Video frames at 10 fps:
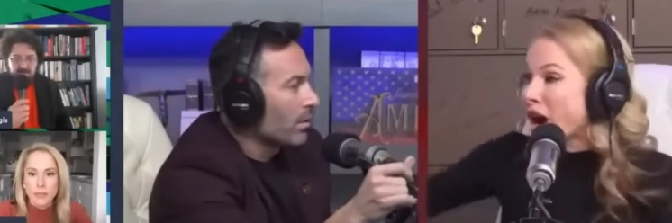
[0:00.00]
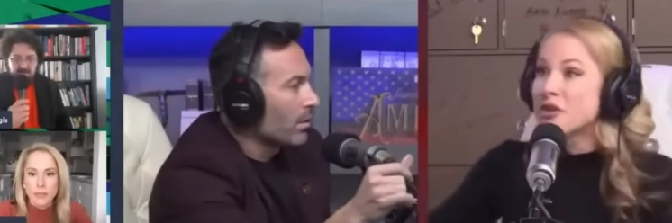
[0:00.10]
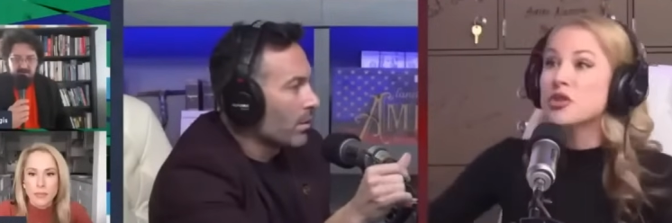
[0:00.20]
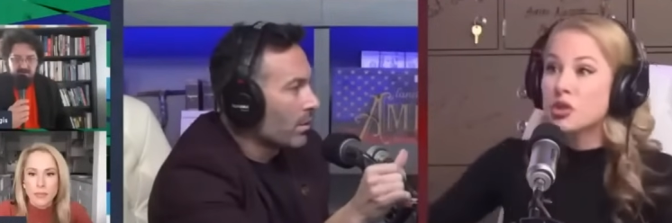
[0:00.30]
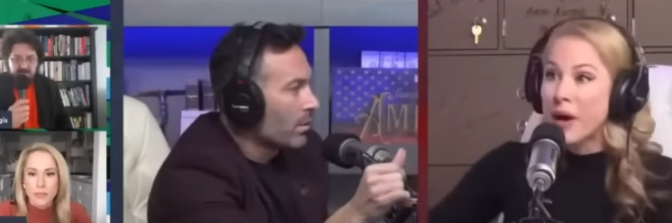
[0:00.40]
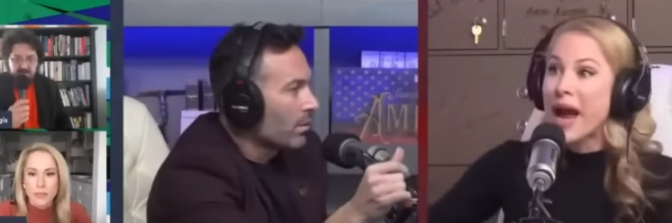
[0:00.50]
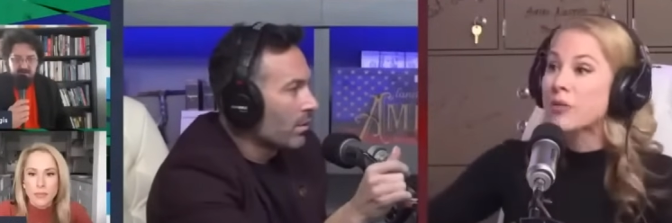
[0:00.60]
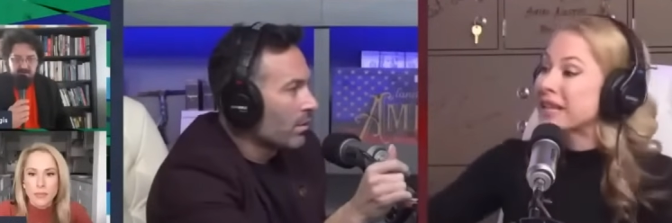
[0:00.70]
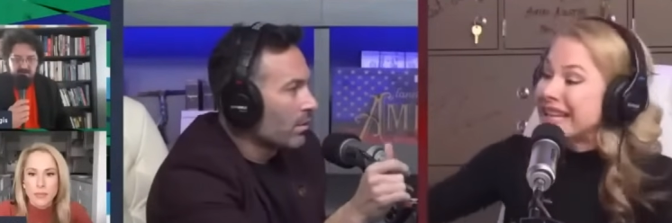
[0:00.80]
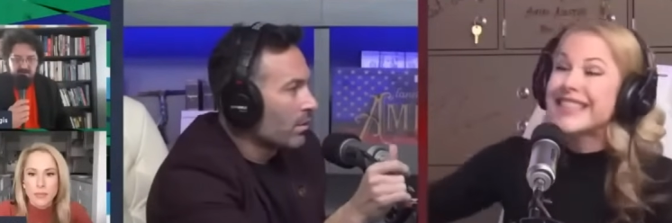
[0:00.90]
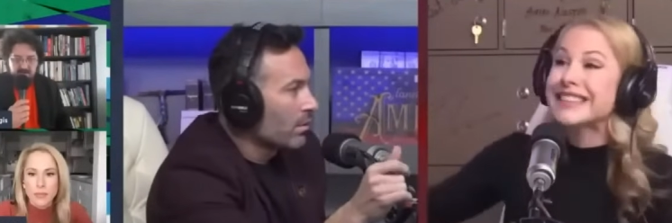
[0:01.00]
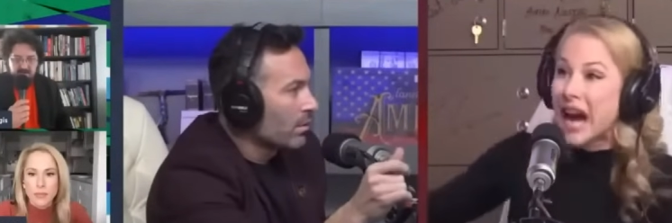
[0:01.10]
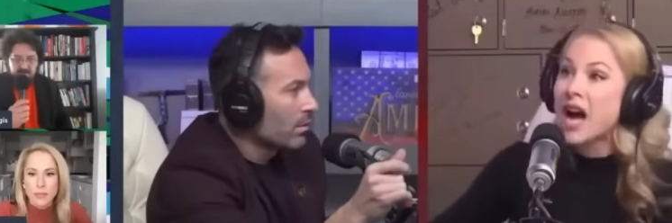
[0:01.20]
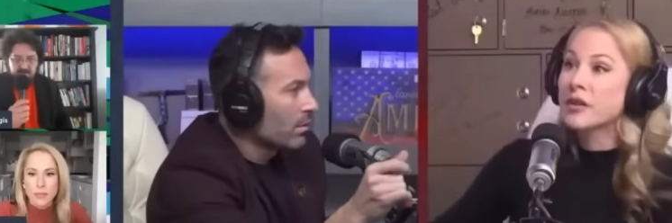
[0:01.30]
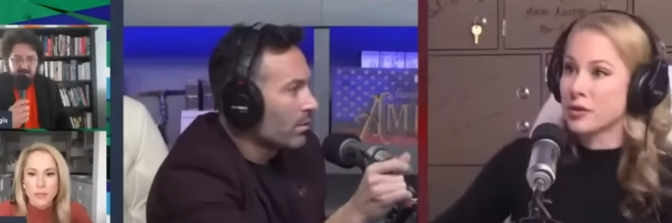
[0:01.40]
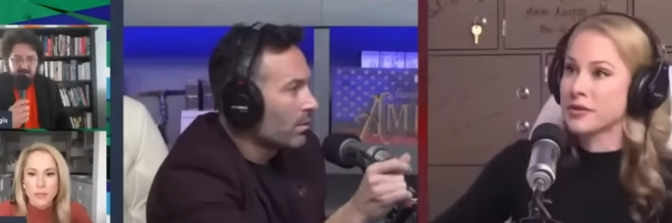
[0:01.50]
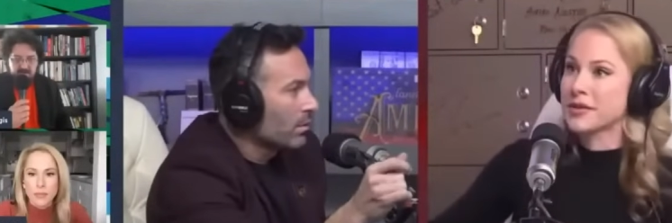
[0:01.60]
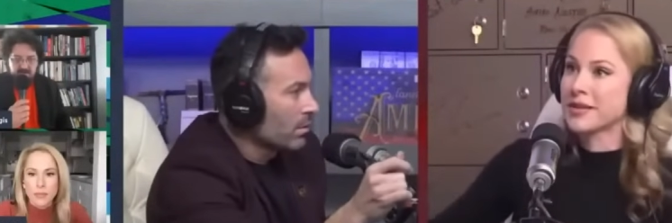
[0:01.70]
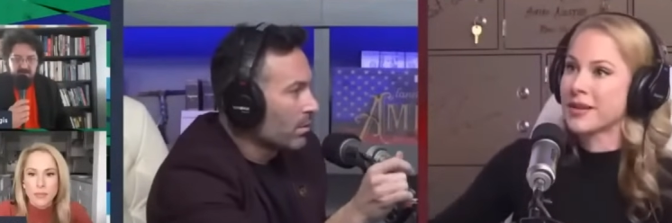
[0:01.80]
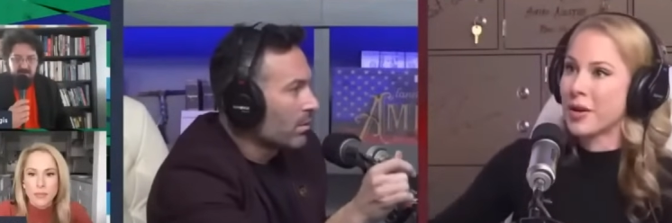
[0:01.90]
Speaker 1: underground in the
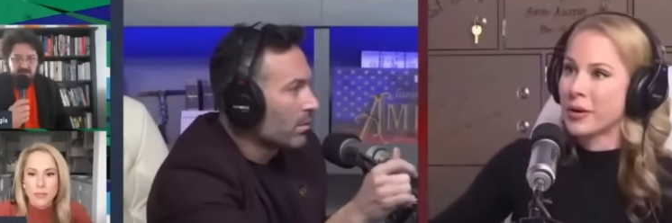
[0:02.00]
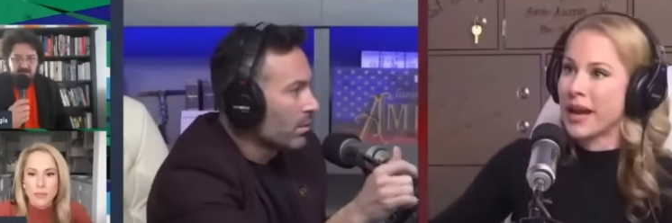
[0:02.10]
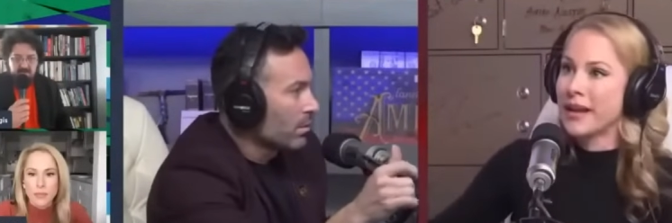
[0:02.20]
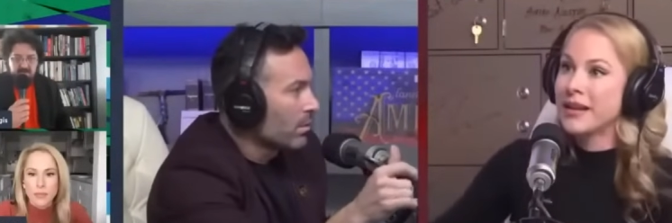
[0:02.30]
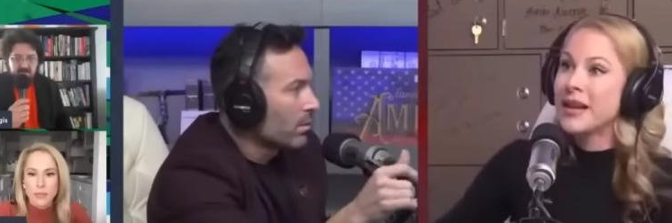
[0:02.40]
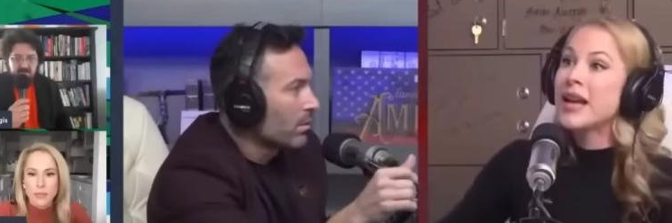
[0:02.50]
tunnels. Okay.